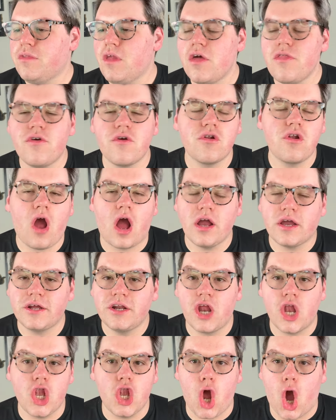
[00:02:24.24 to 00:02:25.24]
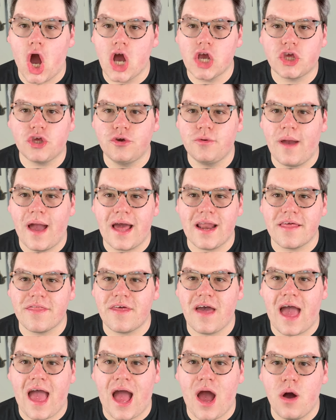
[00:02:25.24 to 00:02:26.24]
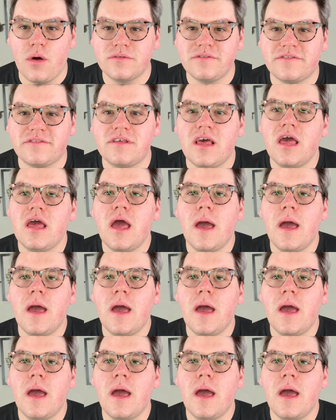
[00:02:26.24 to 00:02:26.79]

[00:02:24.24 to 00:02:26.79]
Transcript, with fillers: They're not going to knock you out of the house.